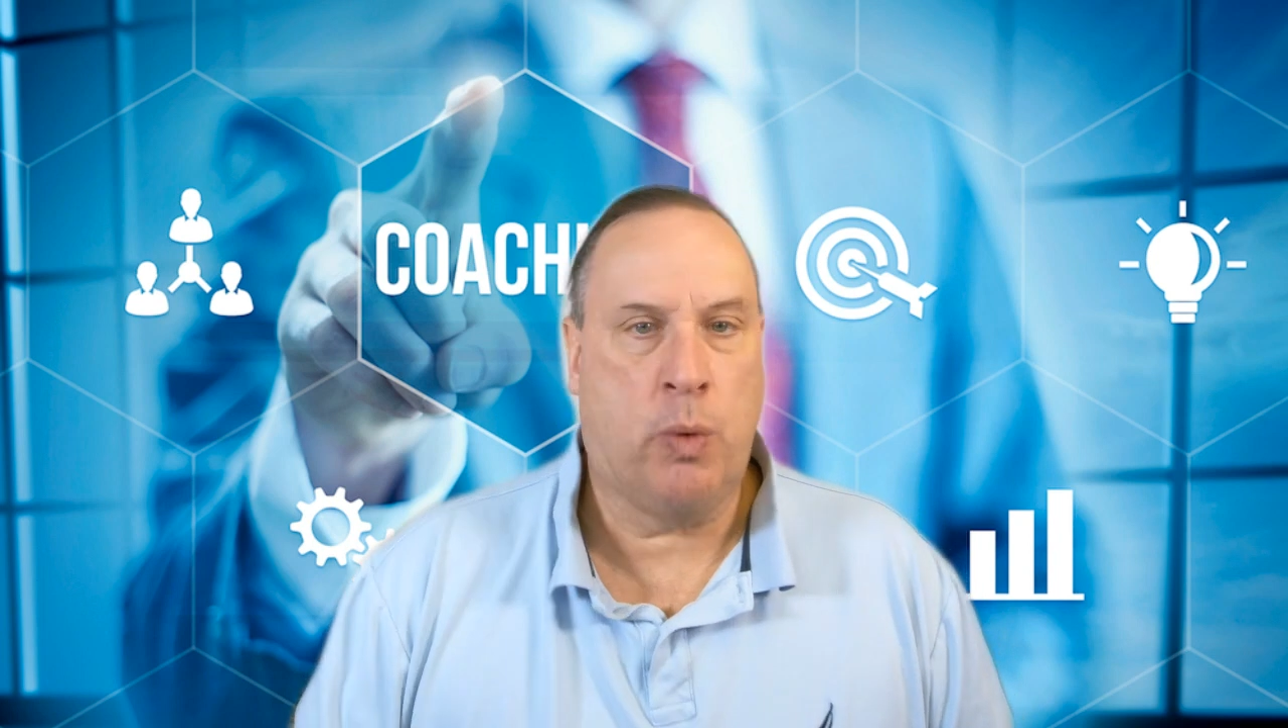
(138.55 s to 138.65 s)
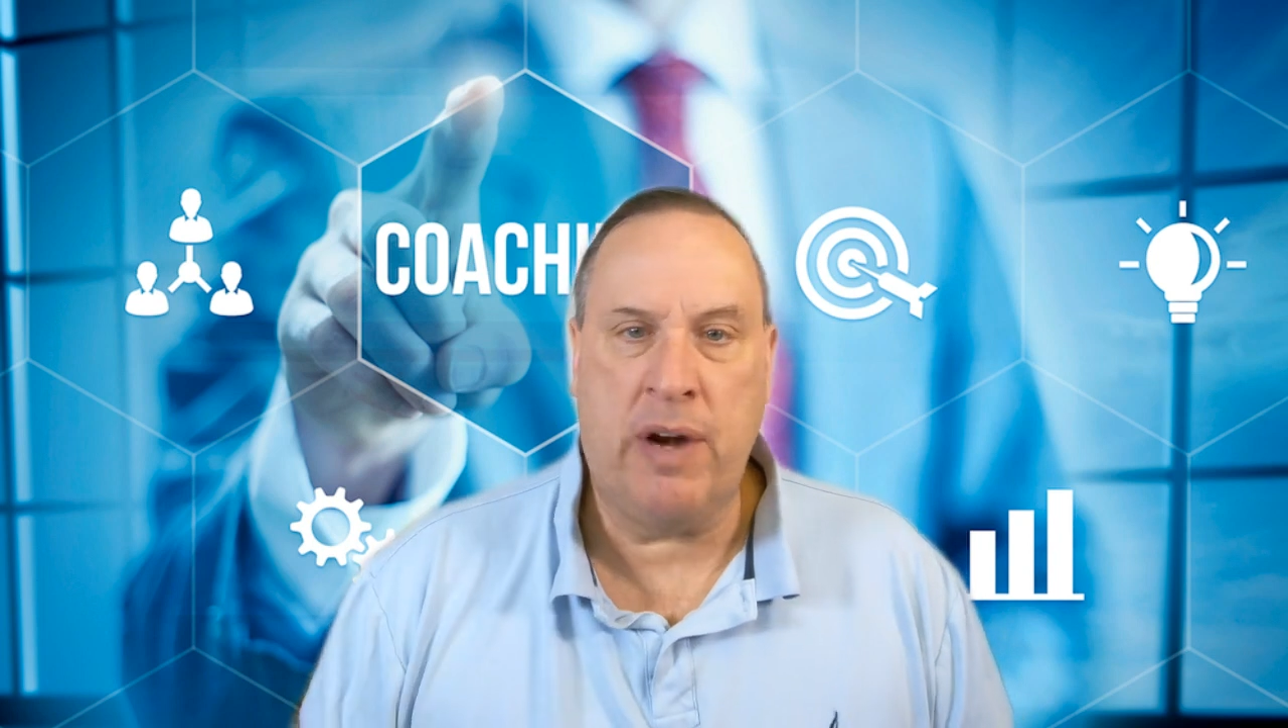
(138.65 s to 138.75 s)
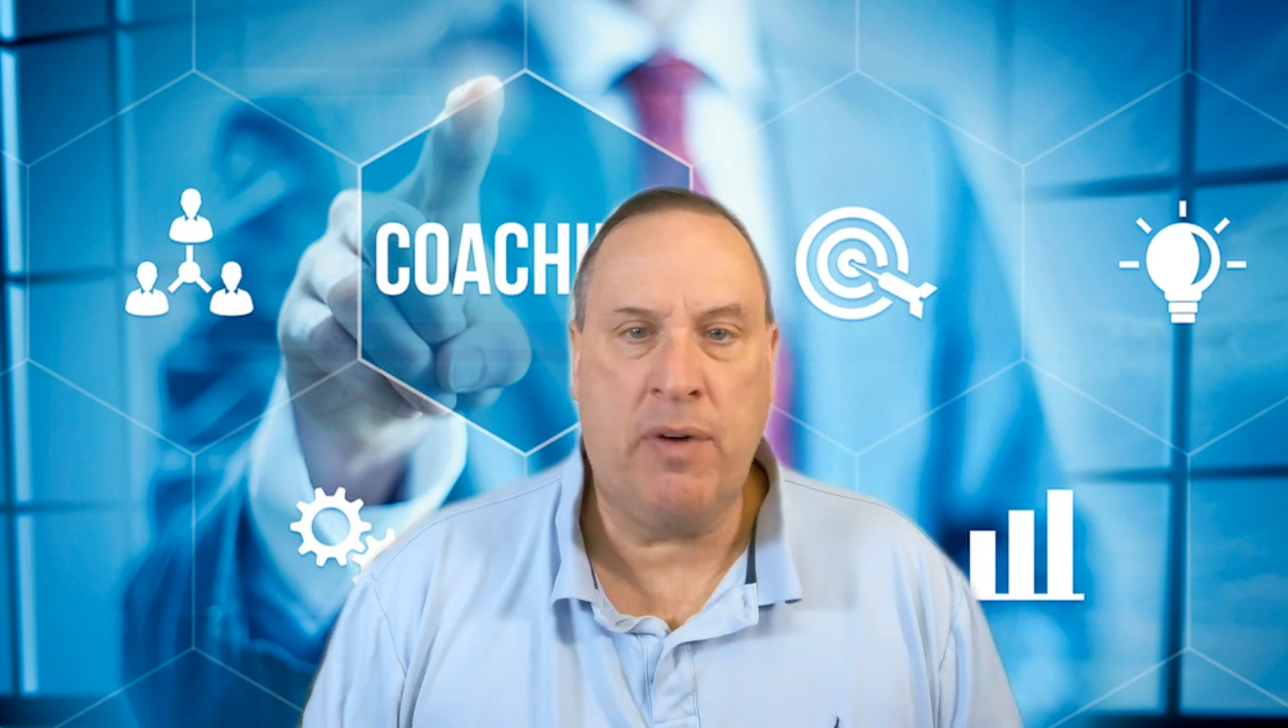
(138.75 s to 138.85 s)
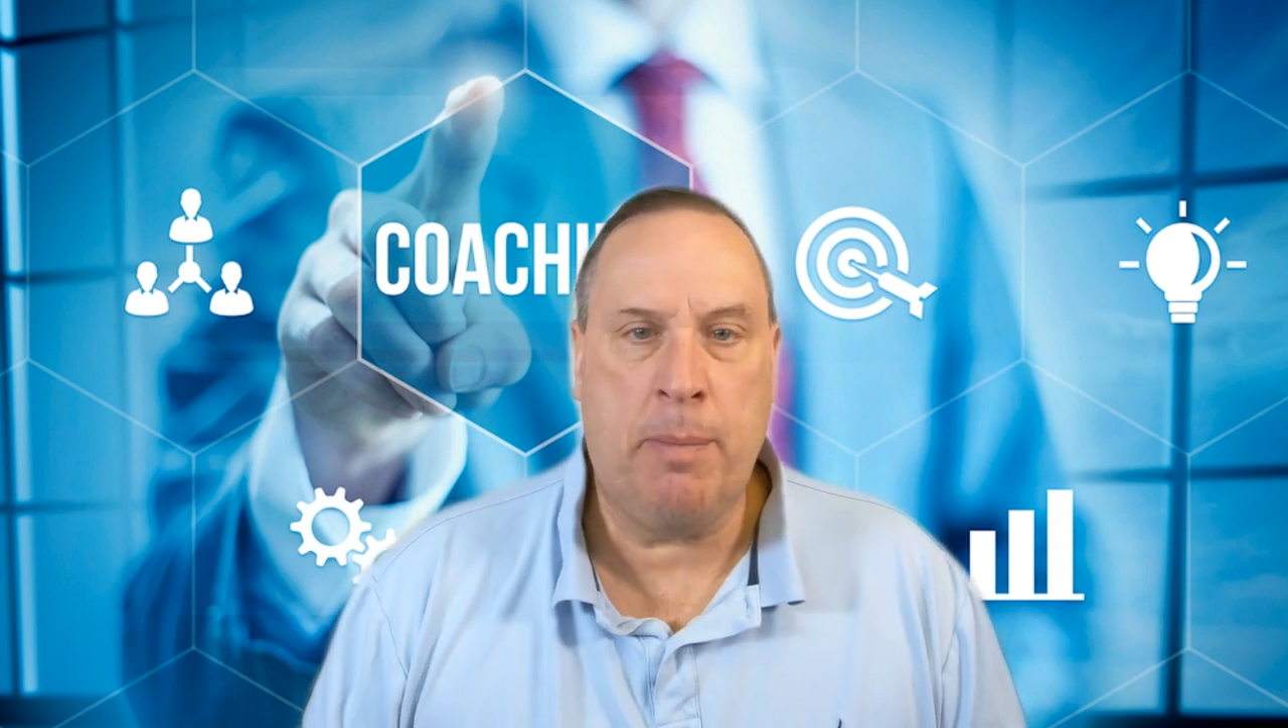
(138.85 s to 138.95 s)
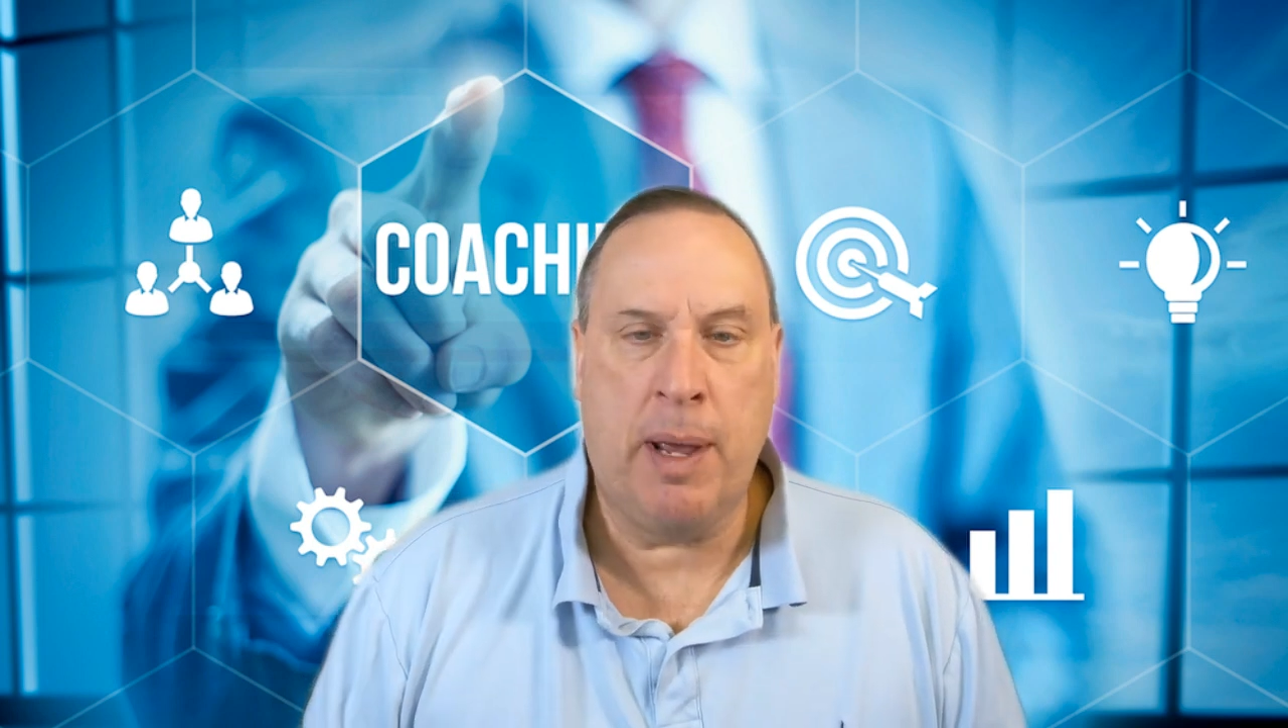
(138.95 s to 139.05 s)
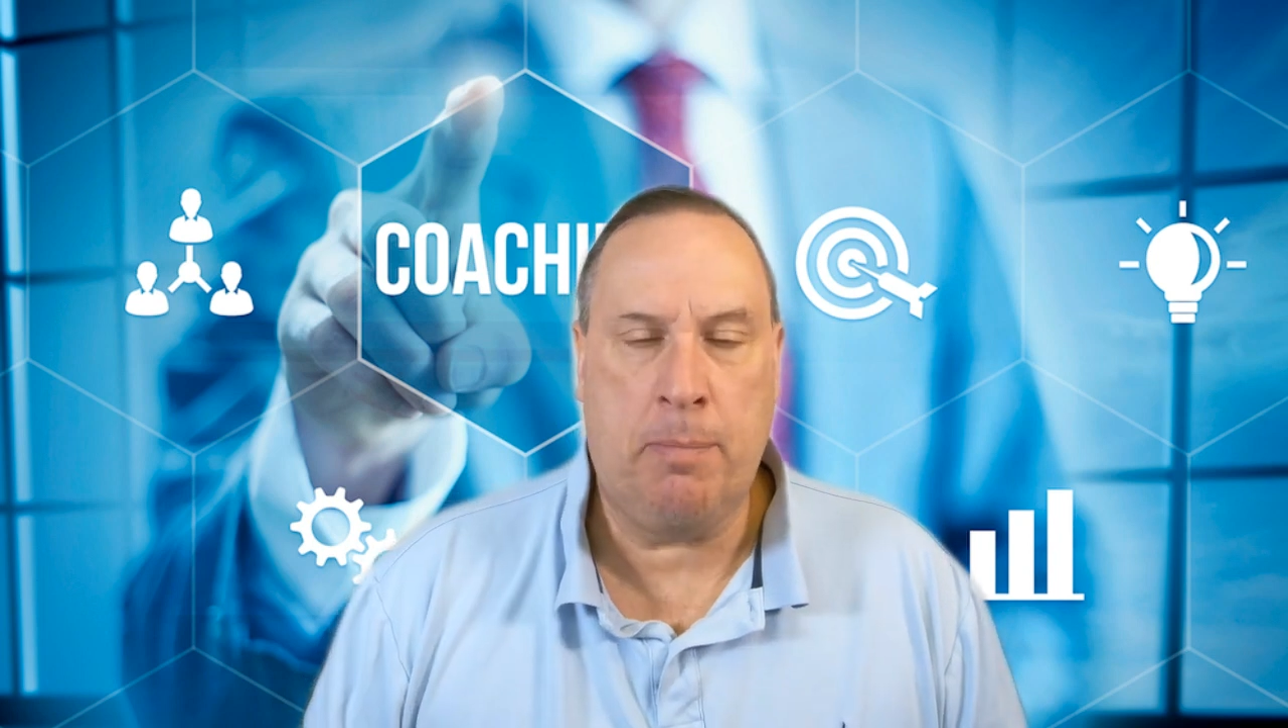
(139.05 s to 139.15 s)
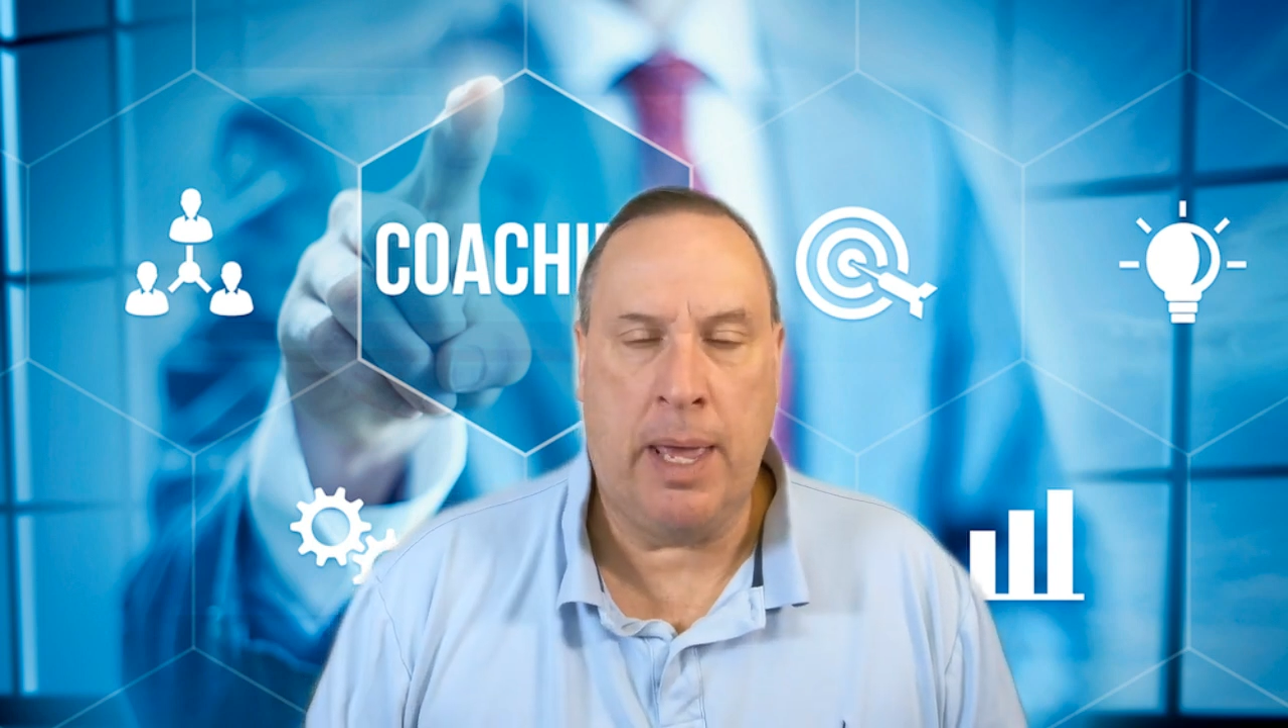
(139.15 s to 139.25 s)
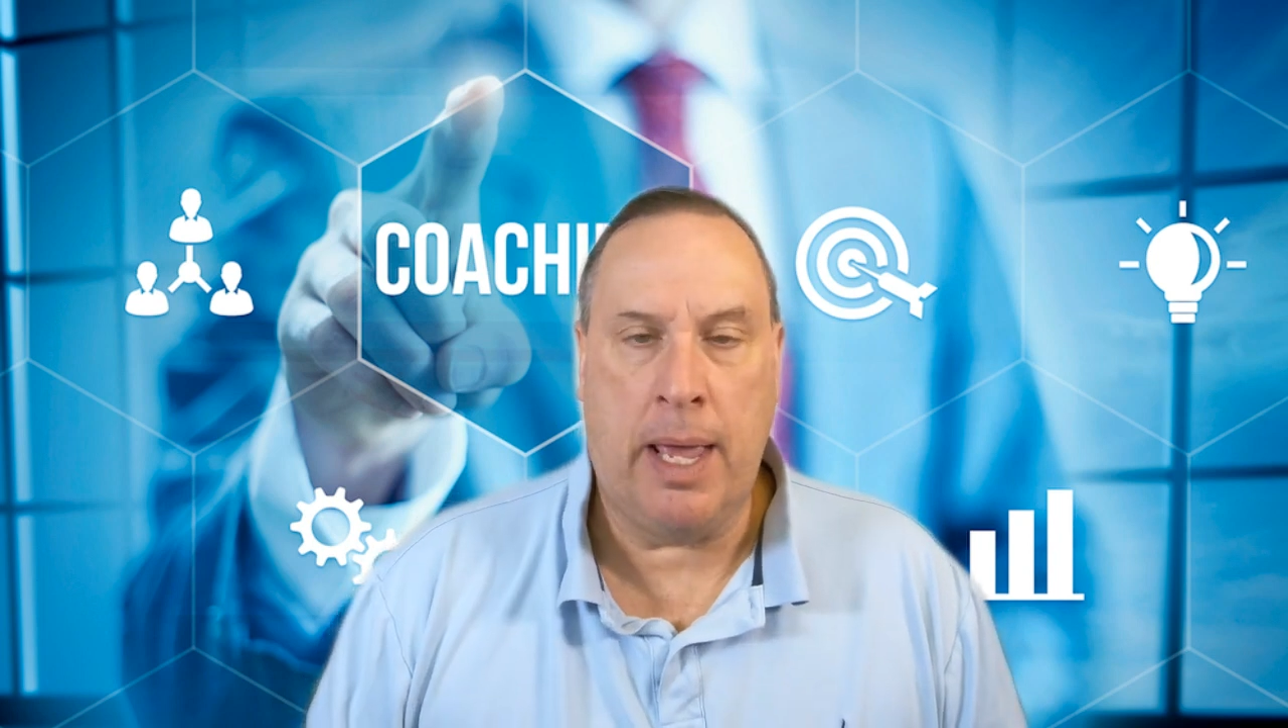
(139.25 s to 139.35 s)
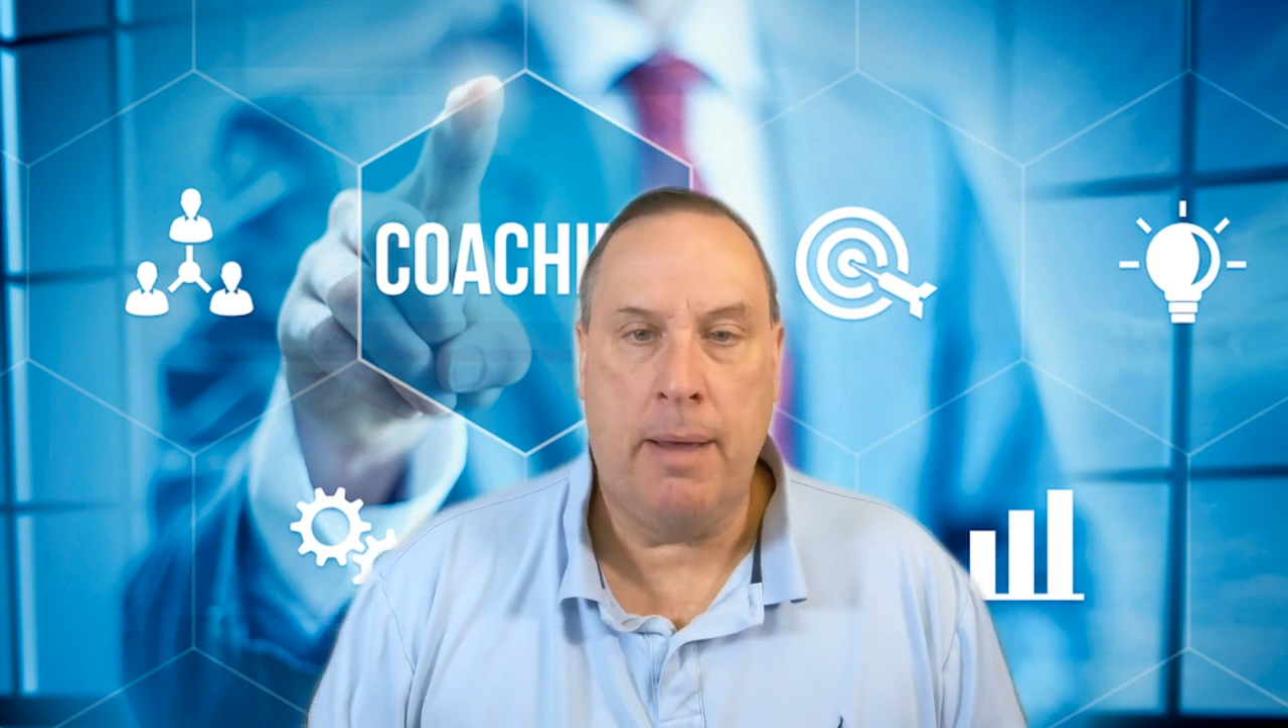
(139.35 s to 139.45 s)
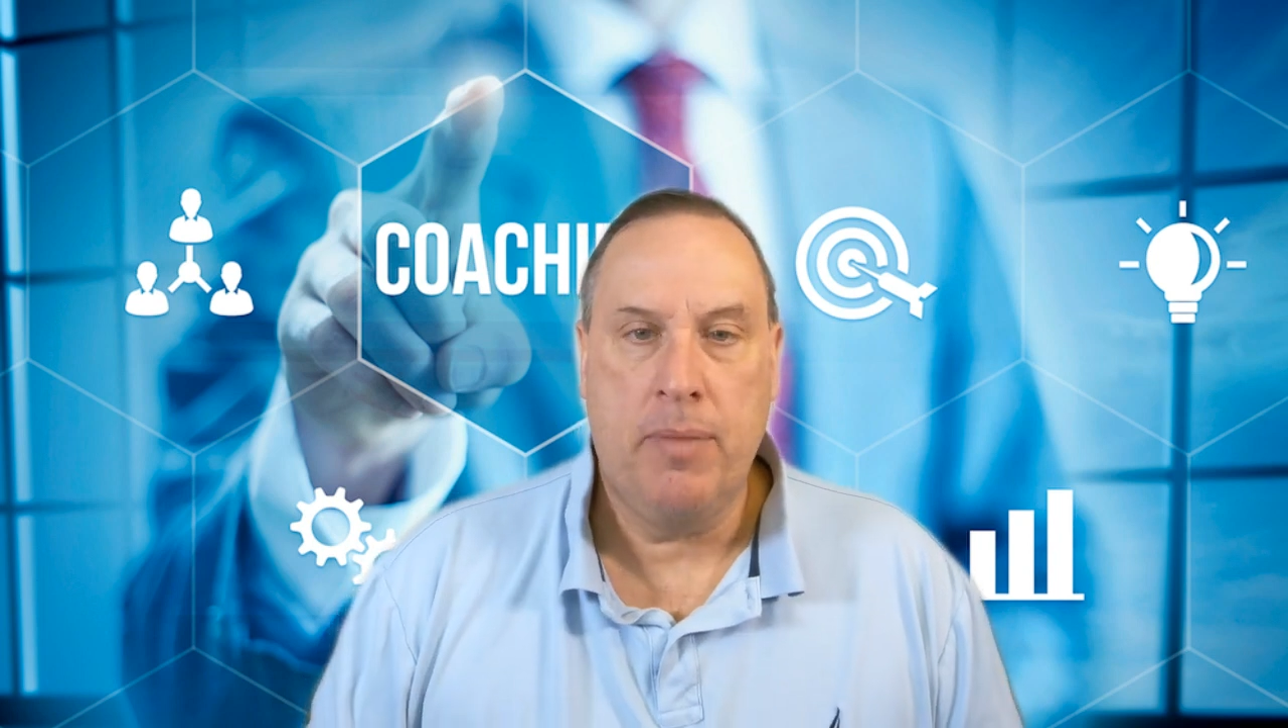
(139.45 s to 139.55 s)
whatever it might
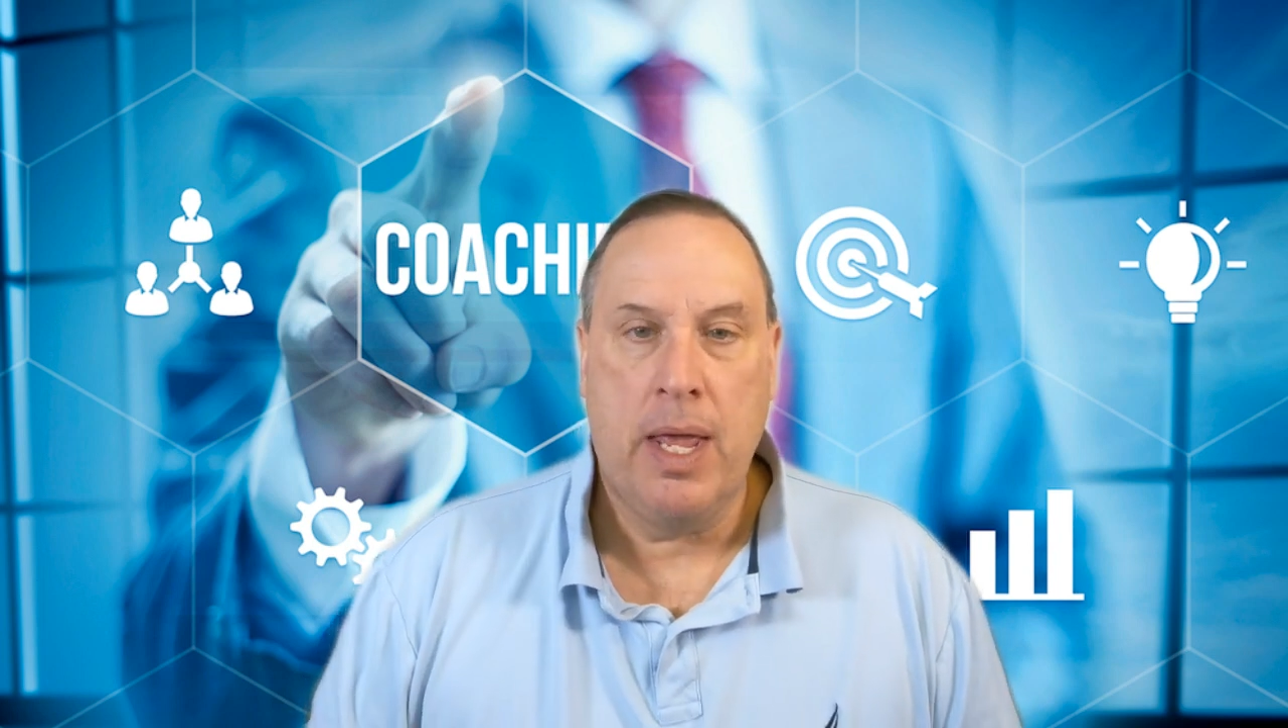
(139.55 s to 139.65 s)
be.